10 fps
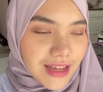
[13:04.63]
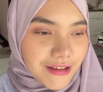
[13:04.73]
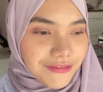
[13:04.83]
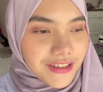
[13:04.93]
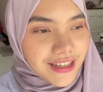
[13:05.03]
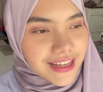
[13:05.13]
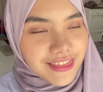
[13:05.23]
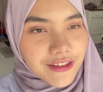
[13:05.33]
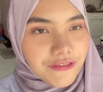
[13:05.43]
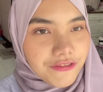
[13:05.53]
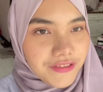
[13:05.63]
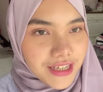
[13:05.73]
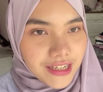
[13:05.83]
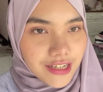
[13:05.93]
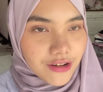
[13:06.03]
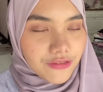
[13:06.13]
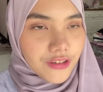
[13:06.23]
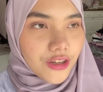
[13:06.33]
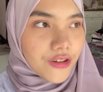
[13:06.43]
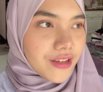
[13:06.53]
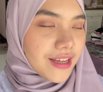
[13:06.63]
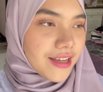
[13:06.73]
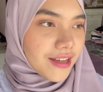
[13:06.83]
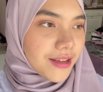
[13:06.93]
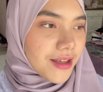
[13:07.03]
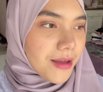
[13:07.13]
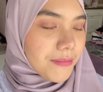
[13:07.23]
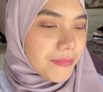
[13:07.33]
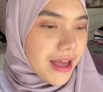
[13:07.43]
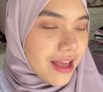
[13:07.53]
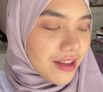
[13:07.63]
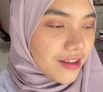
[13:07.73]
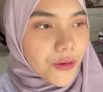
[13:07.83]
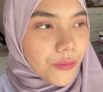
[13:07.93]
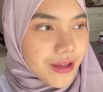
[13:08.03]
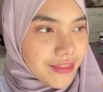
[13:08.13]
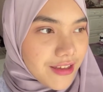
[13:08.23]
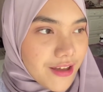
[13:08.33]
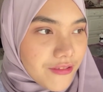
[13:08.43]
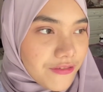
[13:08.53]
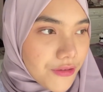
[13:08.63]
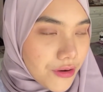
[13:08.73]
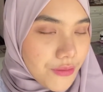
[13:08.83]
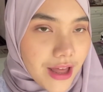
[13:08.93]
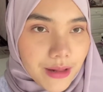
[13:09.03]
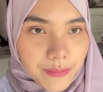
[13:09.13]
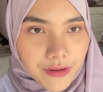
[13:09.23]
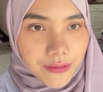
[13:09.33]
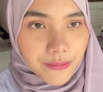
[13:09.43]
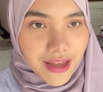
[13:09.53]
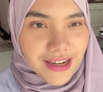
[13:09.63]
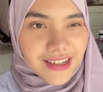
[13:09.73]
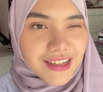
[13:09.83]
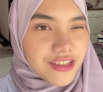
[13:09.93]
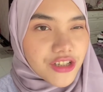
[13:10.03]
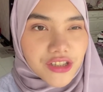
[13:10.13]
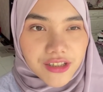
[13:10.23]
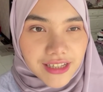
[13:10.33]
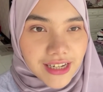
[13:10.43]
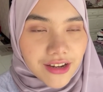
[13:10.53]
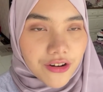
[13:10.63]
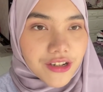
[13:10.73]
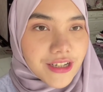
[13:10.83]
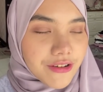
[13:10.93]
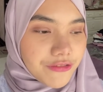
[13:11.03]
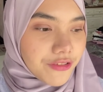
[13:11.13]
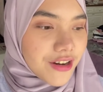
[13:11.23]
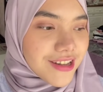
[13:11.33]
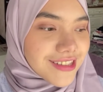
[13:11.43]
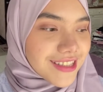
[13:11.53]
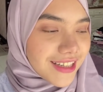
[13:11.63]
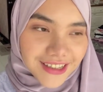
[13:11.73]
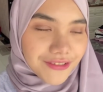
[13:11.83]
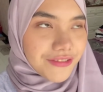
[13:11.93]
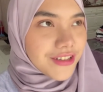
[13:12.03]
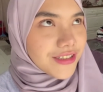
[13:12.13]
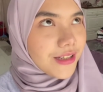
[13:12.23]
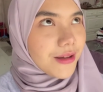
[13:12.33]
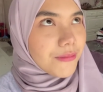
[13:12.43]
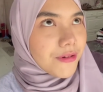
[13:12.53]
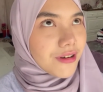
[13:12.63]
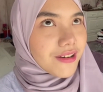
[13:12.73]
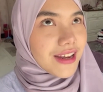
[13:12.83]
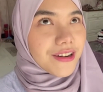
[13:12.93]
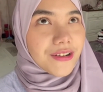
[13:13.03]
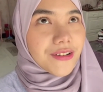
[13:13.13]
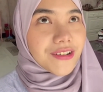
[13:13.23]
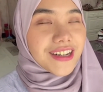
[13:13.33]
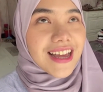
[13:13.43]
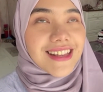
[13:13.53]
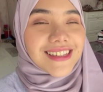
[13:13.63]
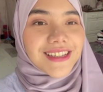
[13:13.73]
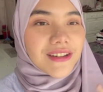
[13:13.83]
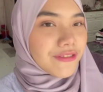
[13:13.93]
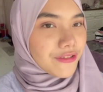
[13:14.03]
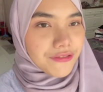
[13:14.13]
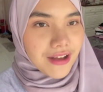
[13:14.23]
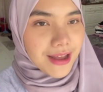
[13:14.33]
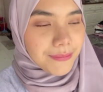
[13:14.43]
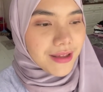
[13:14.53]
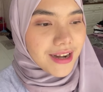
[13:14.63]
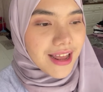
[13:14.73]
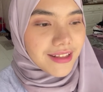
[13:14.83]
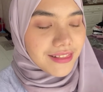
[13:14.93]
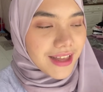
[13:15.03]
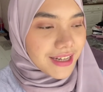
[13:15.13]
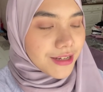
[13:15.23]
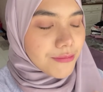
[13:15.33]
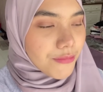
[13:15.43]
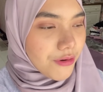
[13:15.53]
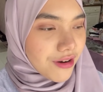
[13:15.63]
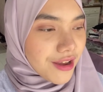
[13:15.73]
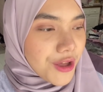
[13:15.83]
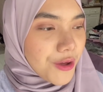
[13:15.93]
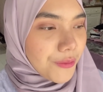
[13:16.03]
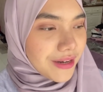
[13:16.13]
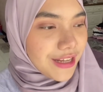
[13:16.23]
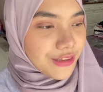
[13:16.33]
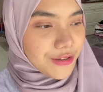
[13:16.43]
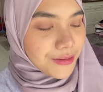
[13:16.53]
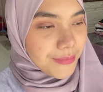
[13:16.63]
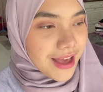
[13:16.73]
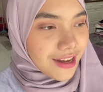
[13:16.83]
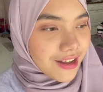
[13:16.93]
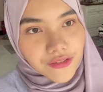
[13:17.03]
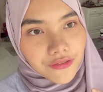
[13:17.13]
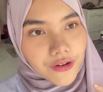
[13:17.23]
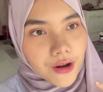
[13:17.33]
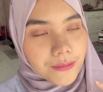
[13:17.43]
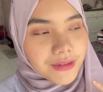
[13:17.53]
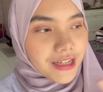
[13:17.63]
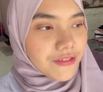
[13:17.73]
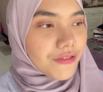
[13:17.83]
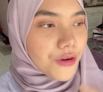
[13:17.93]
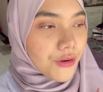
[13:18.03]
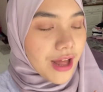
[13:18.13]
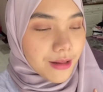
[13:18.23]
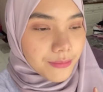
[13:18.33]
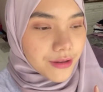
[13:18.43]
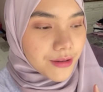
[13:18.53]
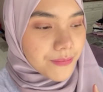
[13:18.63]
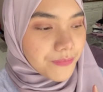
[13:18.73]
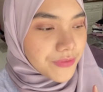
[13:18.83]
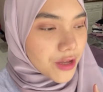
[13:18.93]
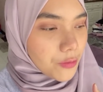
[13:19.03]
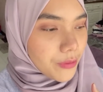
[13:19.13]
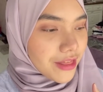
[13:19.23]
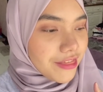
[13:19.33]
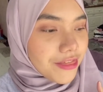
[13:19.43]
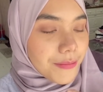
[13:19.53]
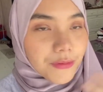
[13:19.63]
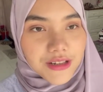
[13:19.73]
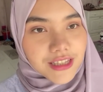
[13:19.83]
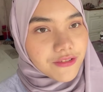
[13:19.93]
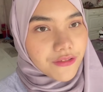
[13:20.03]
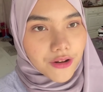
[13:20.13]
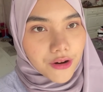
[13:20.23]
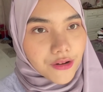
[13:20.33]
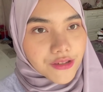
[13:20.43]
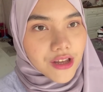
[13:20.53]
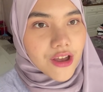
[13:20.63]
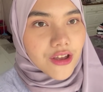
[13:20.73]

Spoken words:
I feel like the feeling of looking back with a photo album and digitally are different. It feels a lot more, I don't know, it has a different vibe, and I like it more when I look back from like a photo album with printed photos.